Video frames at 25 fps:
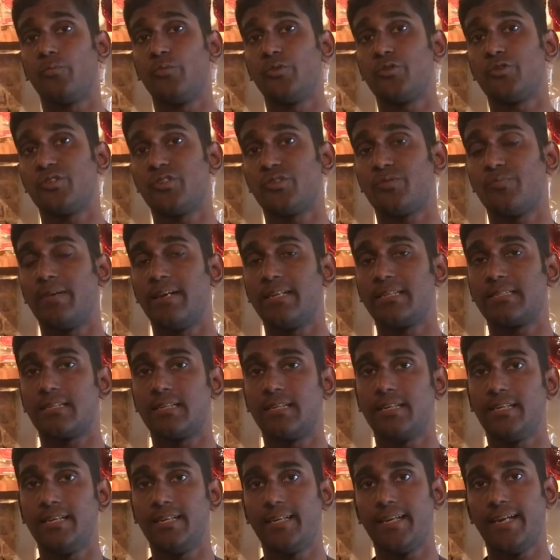which is
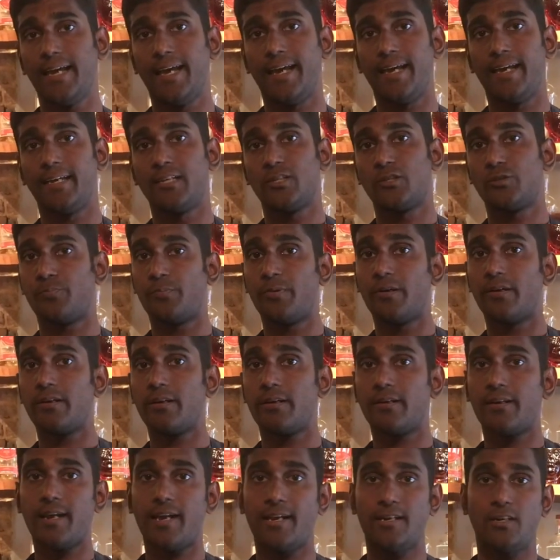basically a
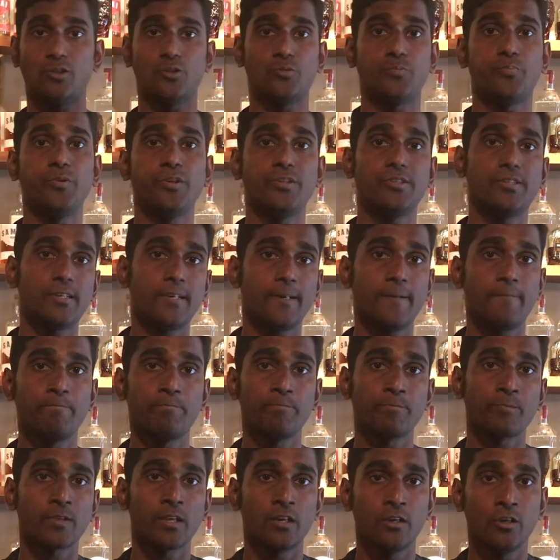spirit and a spritzer.
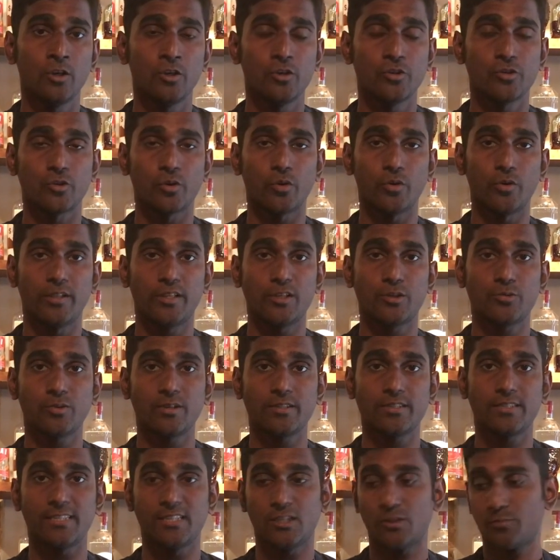So this
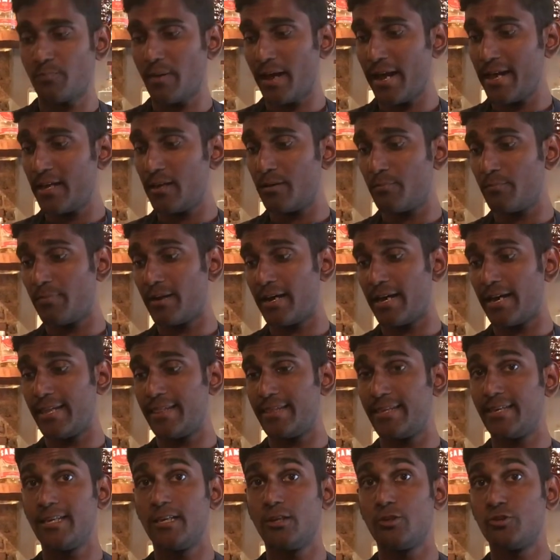one's inspired by
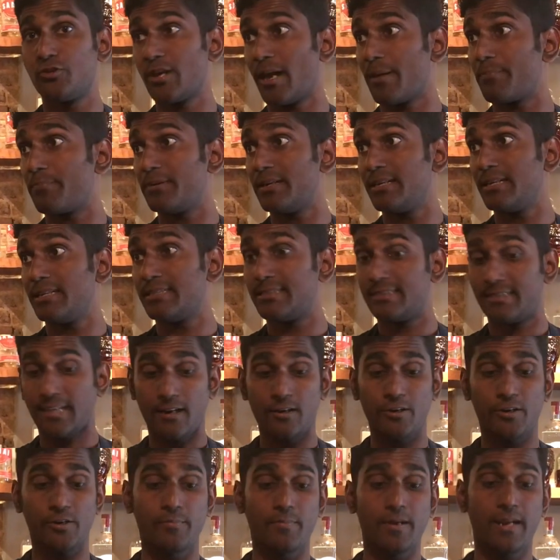the Japanese
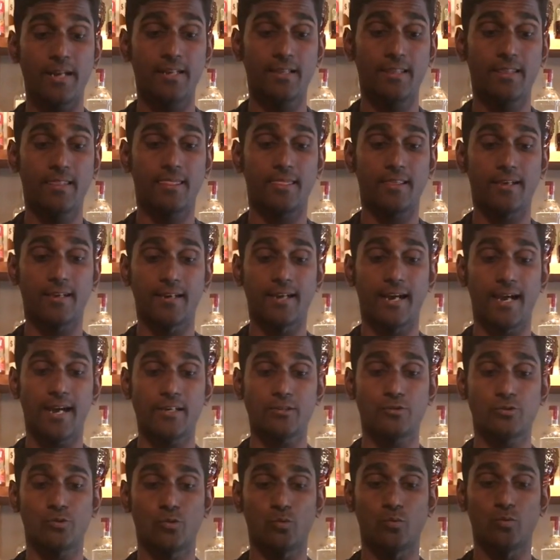salaryman, the
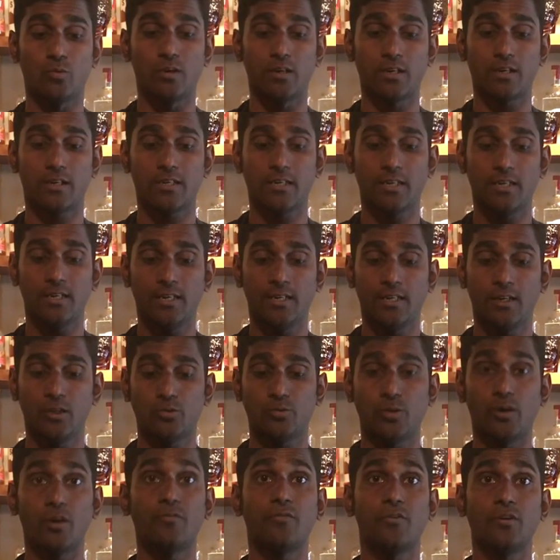guys who work
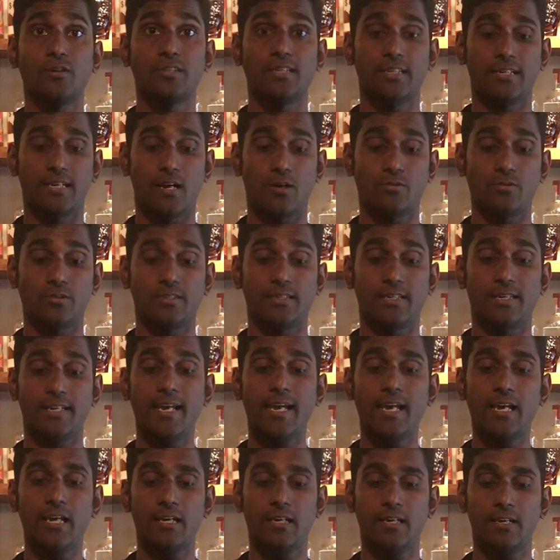12, 14 hours a
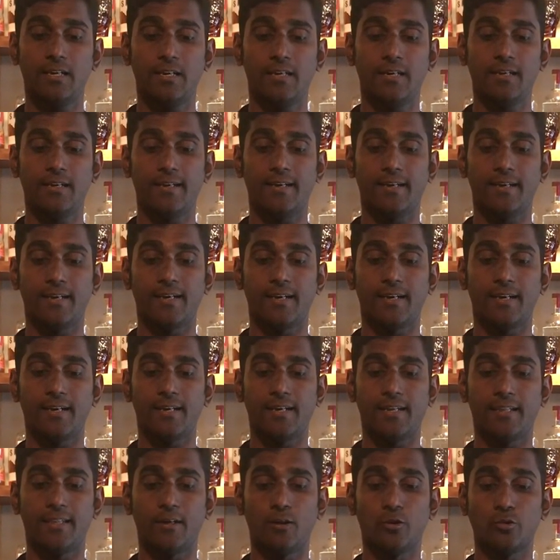day.
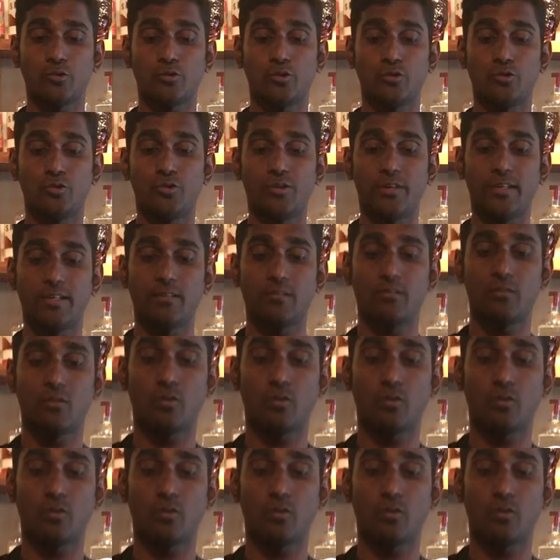They also drink